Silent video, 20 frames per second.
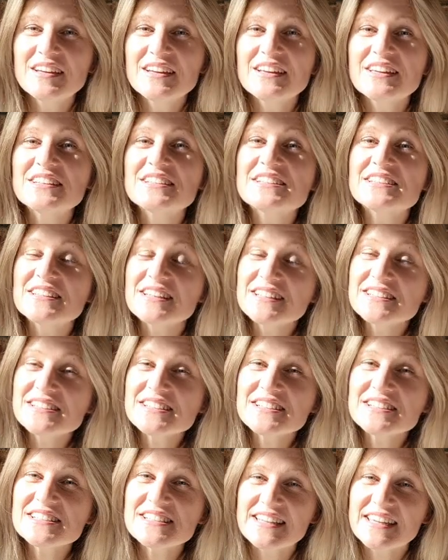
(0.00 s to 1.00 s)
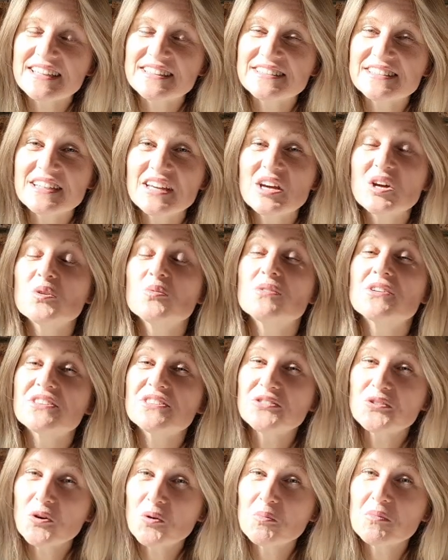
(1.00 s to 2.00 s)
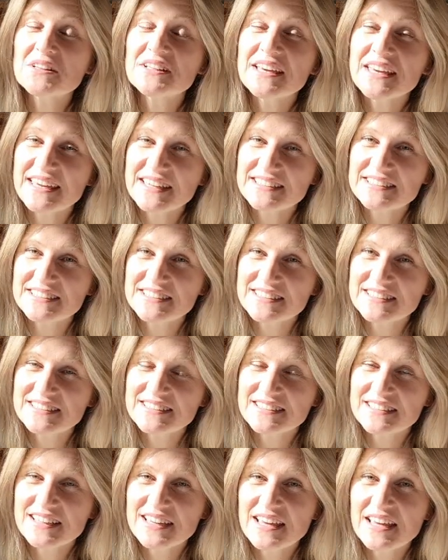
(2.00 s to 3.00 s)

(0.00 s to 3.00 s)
He starts his letter with normal heading.